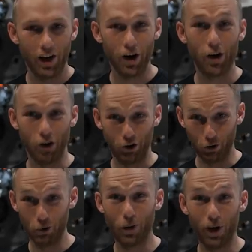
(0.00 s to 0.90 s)
here are
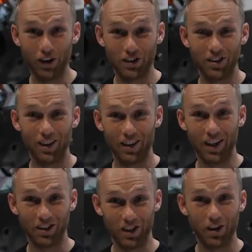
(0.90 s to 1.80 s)
two bikes that
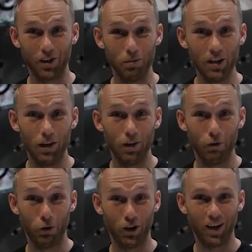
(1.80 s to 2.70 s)
excited me
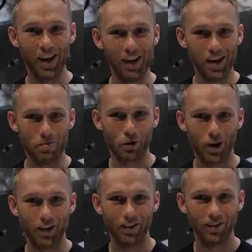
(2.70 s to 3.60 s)
for the KTM
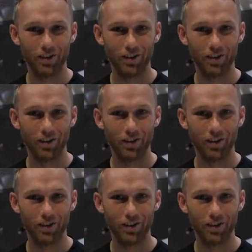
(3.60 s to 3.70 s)
brand.